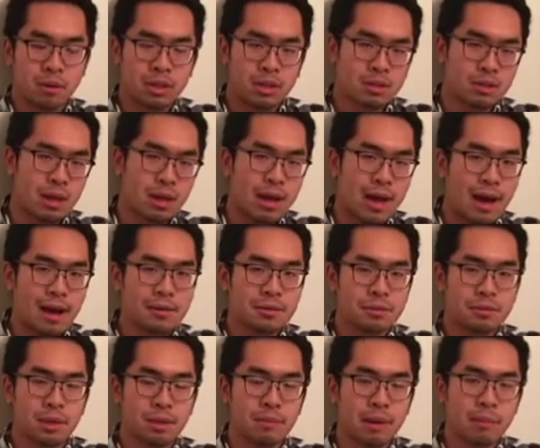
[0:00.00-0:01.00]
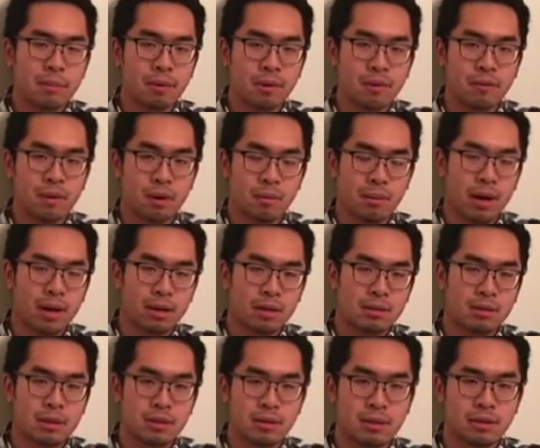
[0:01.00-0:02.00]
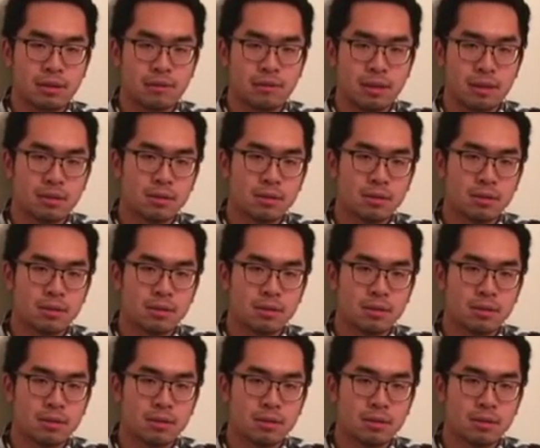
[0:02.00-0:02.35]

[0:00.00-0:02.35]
which is not actually a member of the harmonic series of the